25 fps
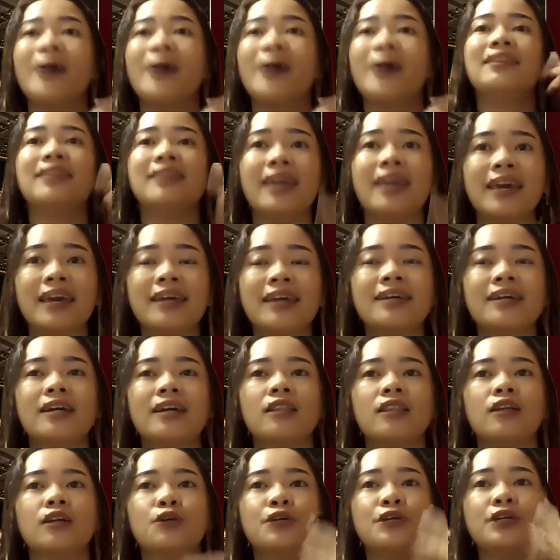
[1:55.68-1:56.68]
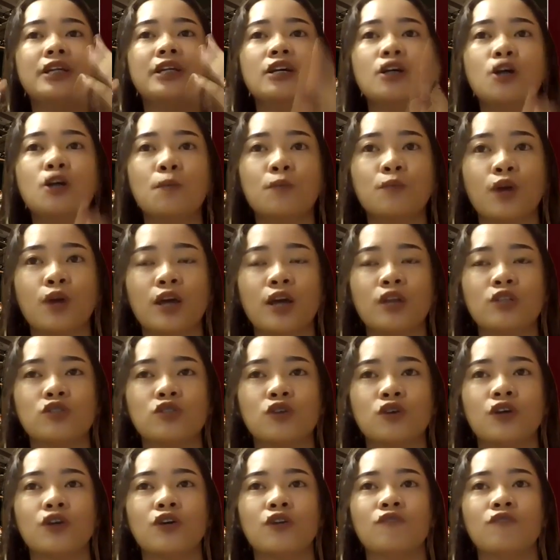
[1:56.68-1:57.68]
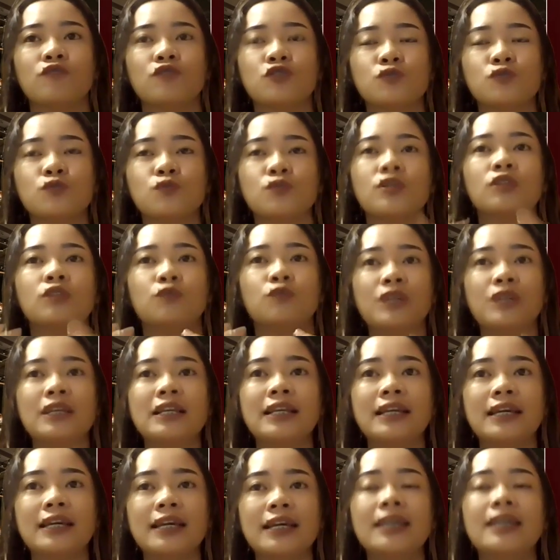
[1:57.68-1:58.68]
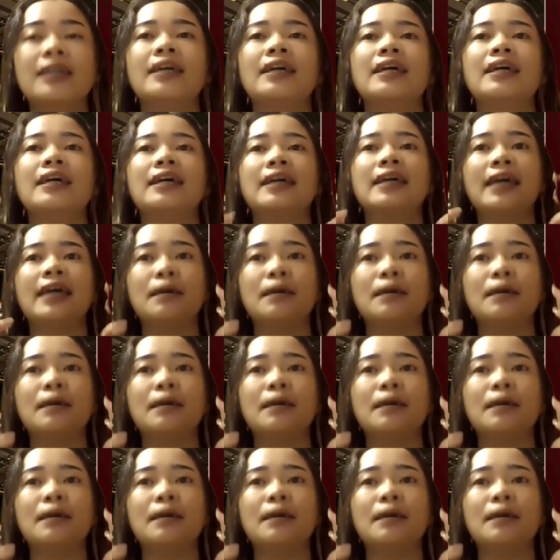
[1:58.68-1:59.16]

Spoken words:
So I think the reading comprehension of the student really